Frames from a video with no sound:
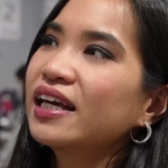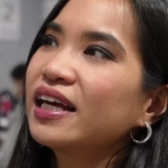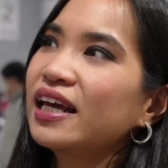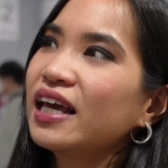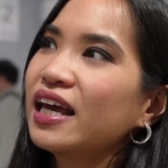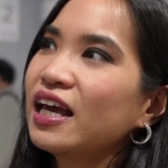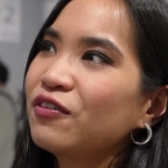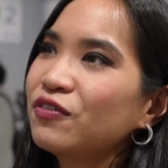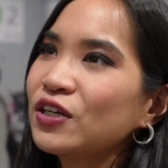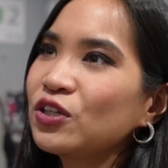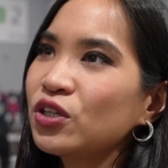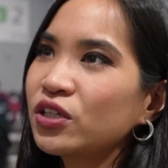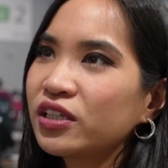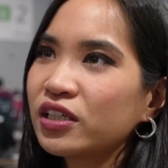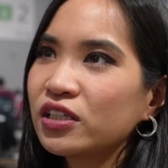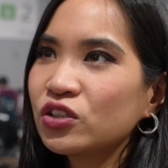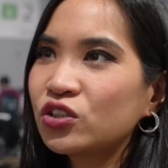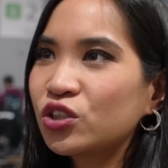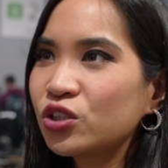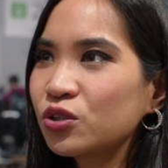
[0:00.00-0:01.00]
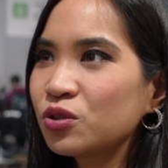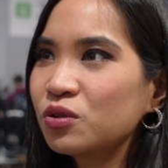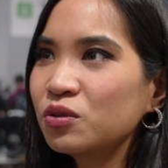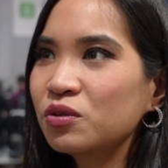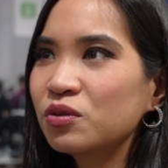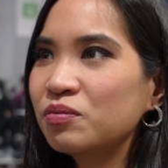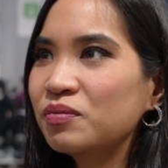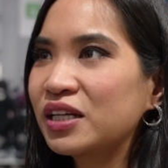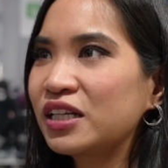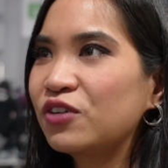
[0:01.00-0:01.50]
I think you can do
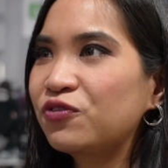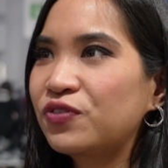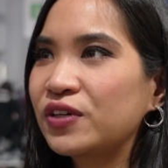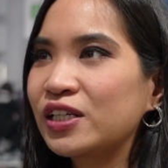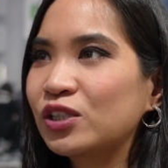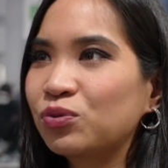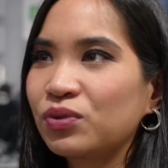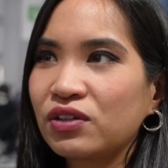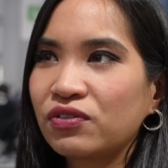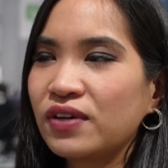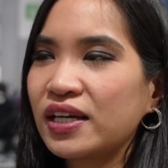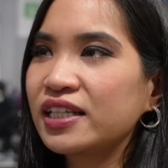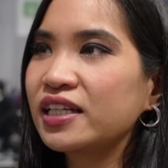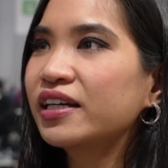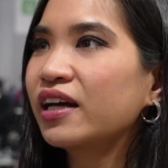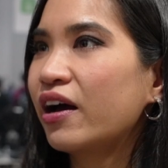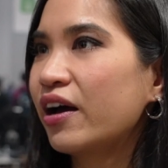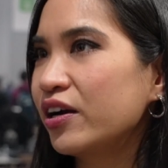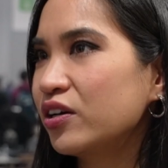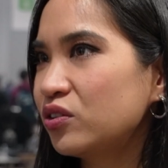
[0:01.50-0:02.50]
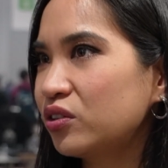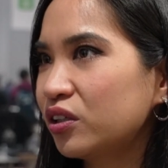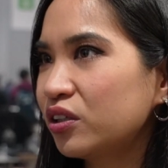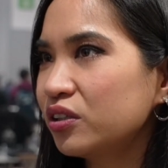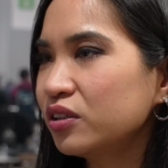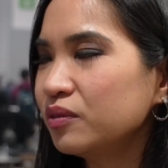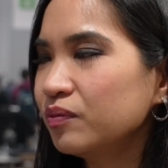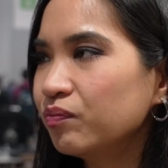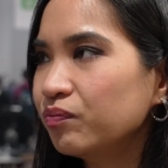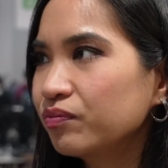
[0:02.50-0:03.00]
many things with any
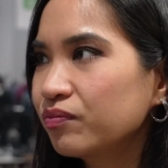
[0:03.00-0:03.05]
character.